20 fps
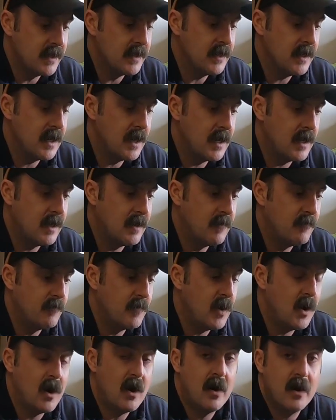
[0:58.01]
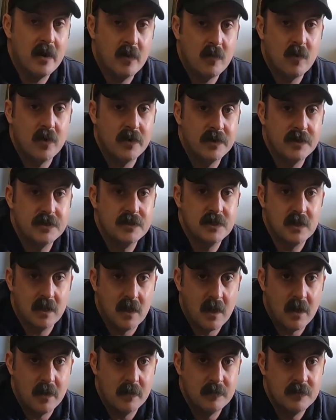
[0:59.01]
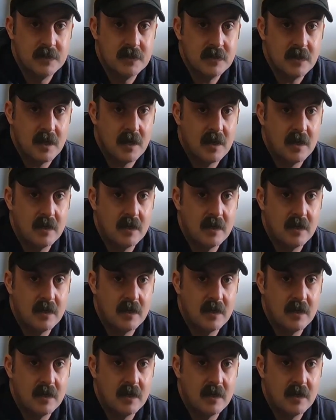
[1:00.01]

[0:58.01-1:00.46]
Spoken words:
higher wattage globes